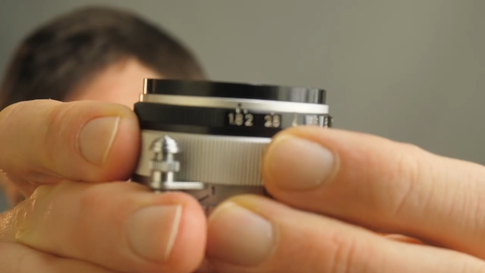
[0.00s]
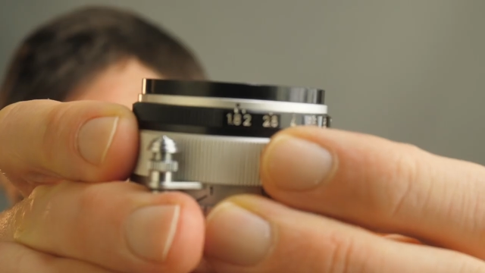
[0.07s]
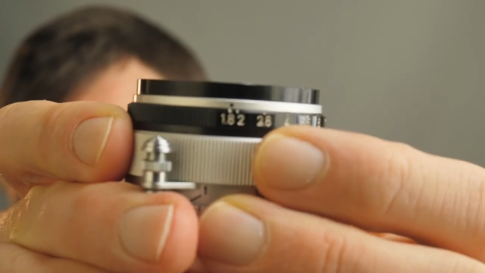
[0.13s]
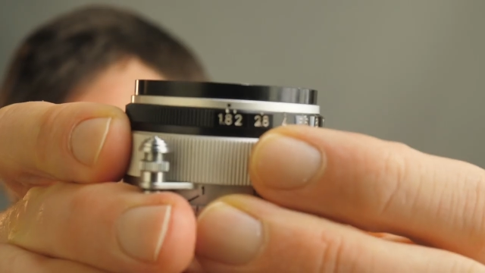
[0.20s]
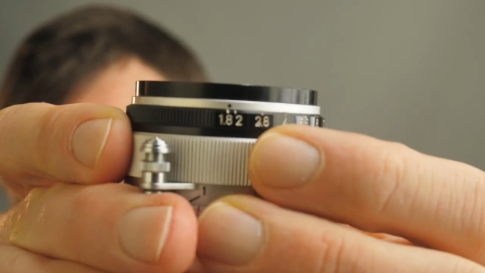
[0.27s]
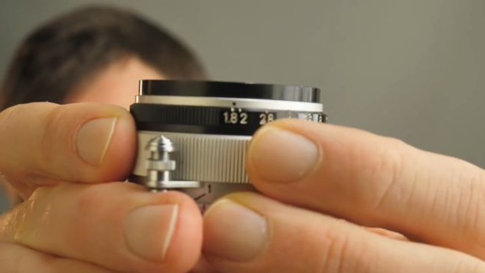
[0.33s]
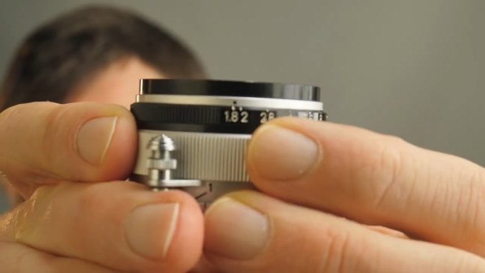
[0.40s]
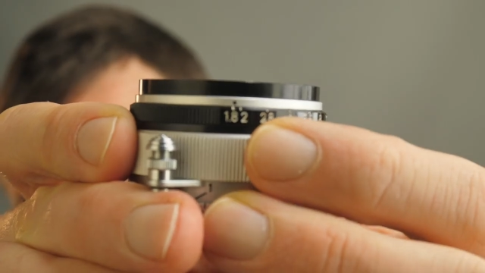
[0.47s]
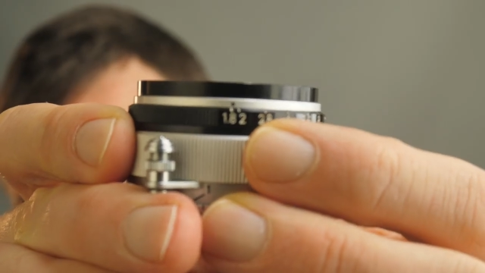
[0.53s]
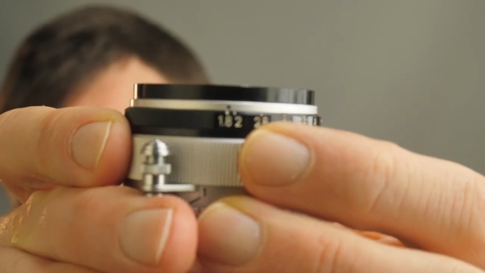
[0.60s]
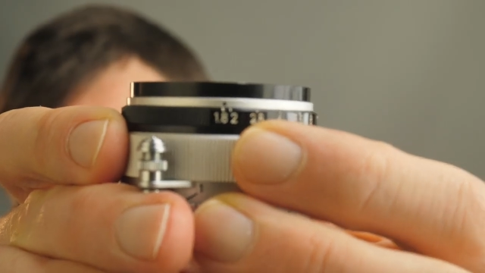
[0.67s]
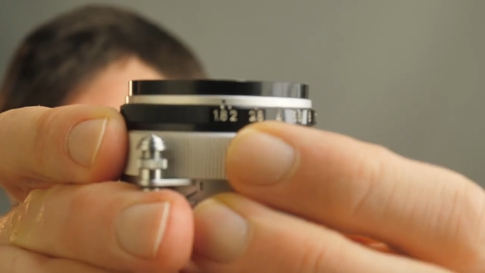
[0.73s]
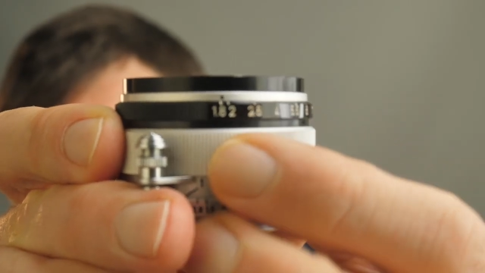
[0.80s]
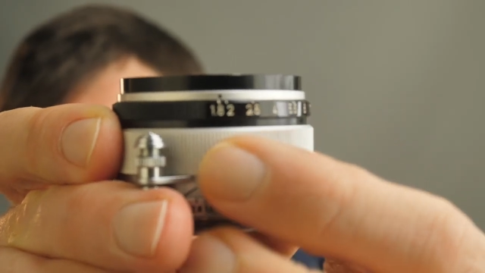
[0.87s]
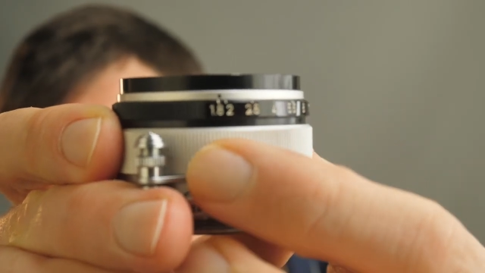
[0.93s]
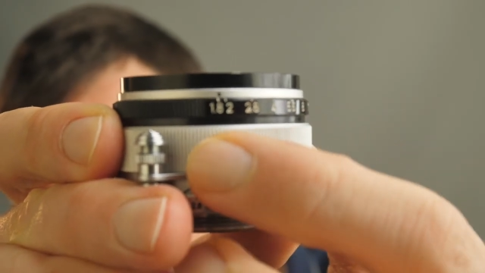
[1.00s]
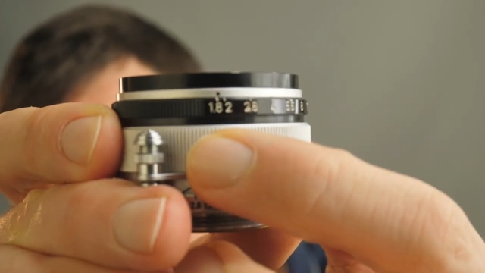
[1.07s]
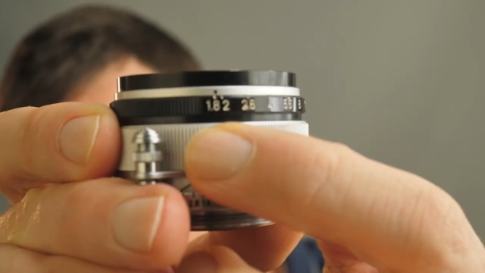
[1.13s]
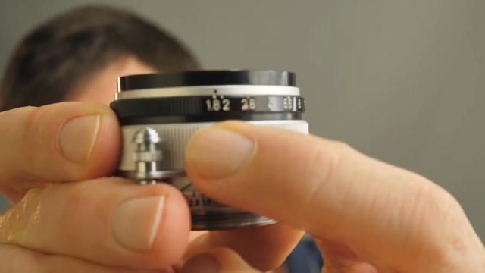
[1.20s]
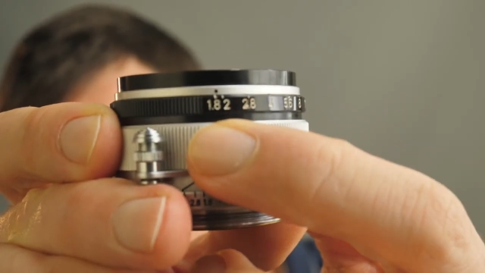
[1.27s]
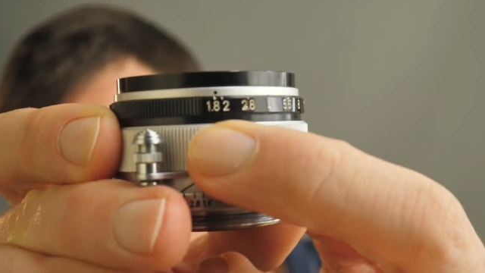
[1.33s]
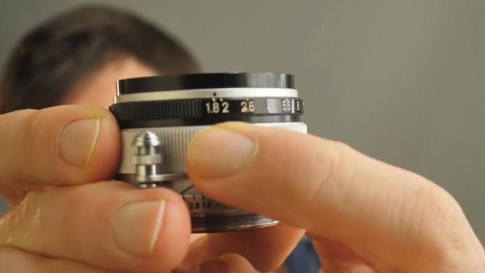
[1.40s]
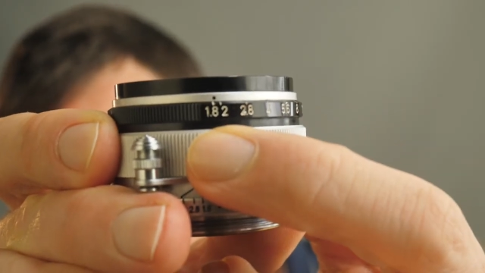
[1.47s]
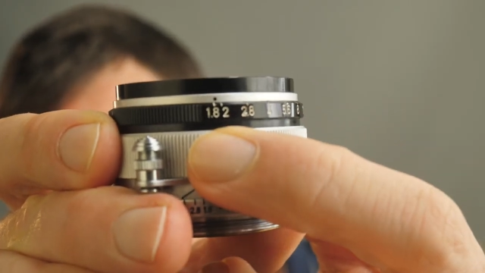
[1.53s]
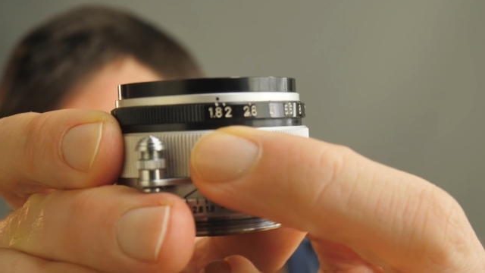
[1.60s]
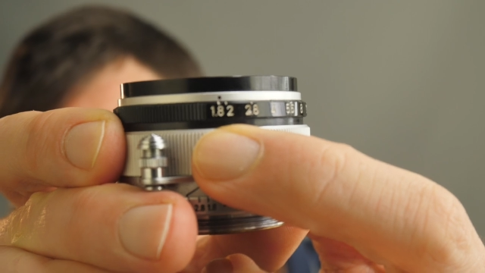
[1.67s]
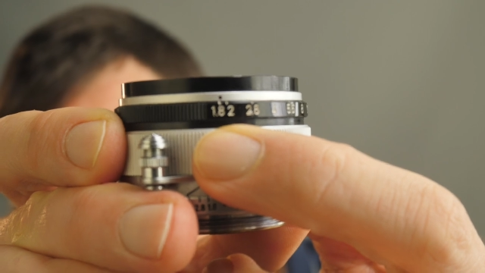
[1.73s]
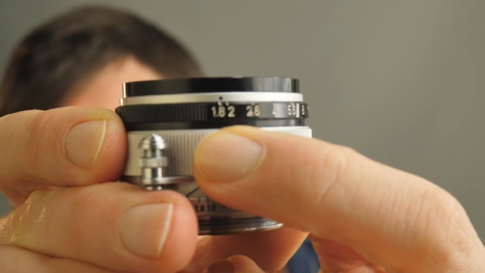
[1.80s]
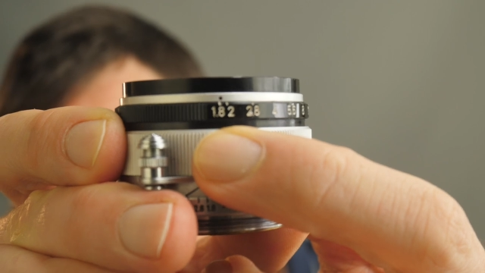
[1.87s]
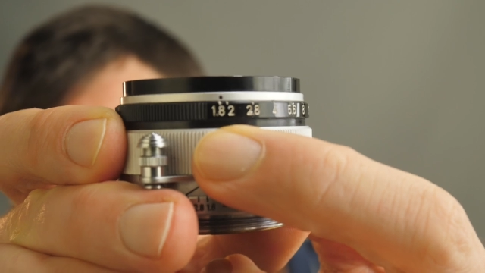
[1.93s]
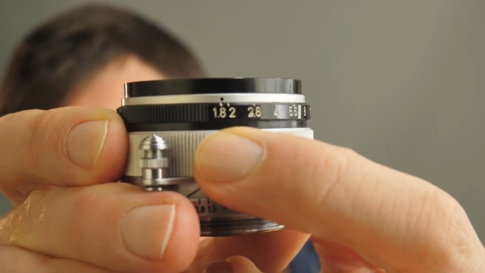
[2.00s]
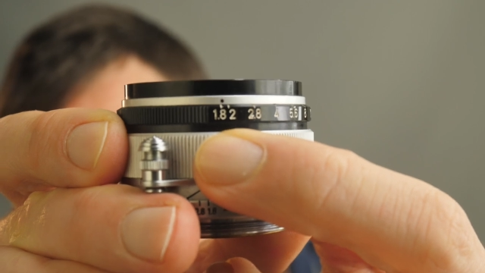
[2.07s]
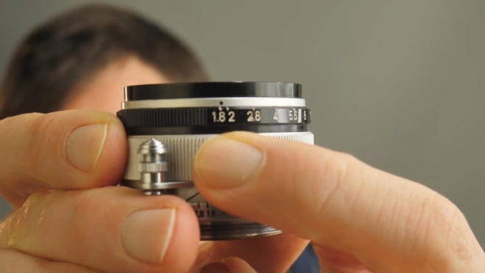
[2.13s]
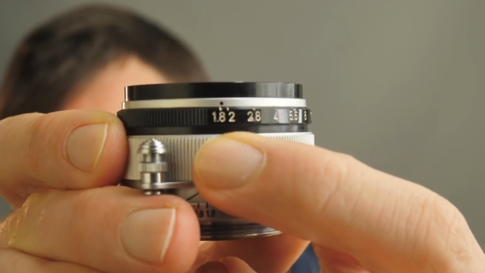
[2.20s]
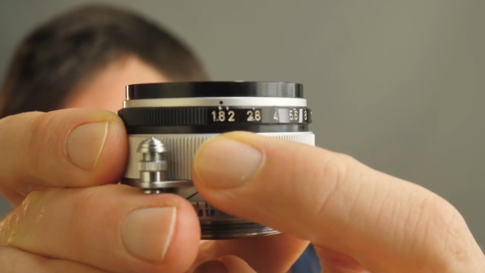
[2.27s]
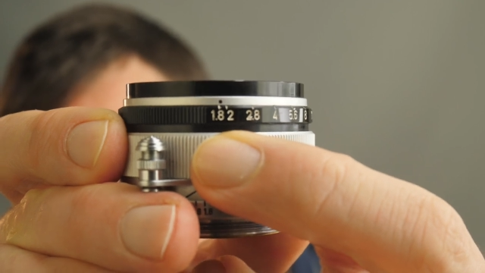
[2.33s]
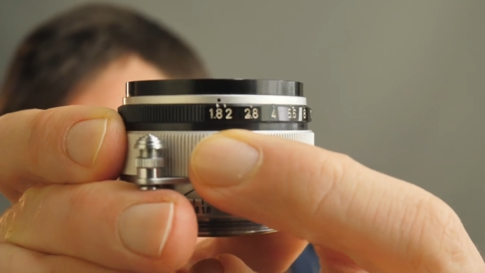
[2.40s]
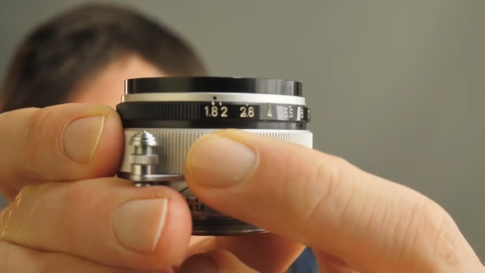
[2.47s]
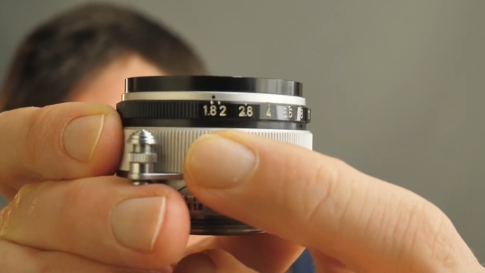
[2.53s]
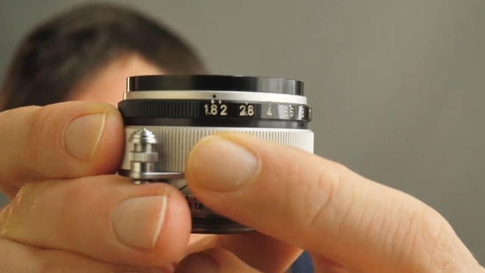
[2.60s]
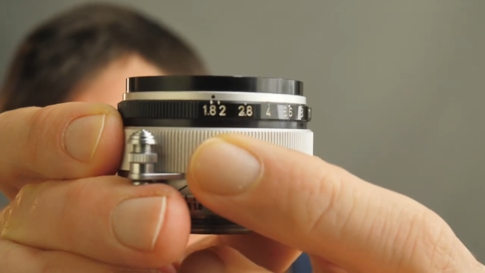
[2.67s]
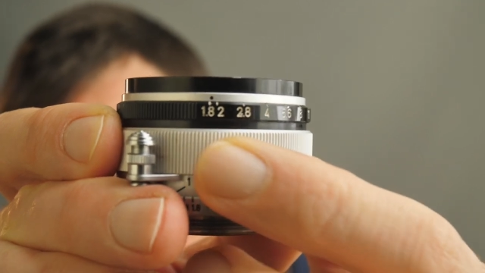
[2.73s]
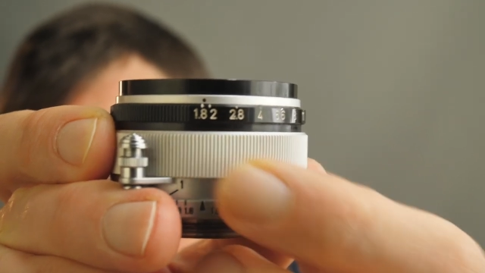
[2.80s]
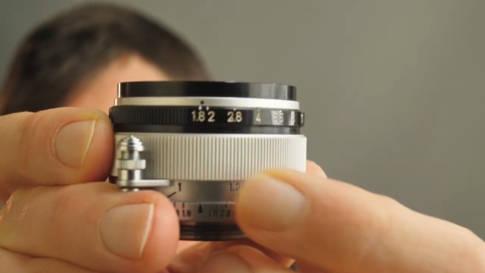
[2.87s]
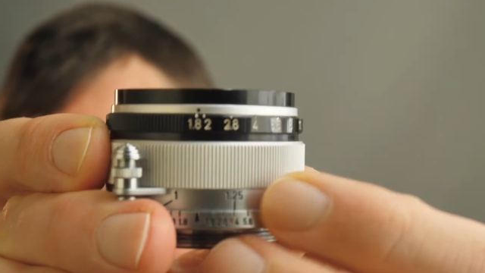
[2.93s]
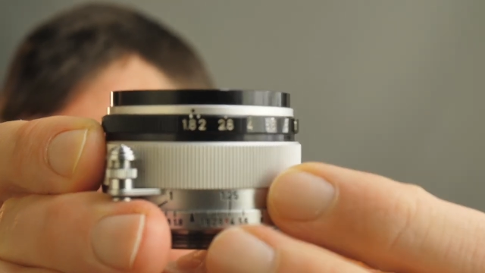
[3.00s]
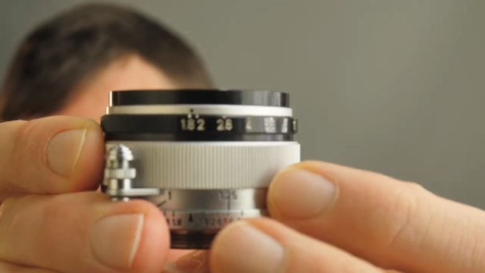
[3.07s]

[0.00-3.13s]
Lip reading: [unreadable: no face in view]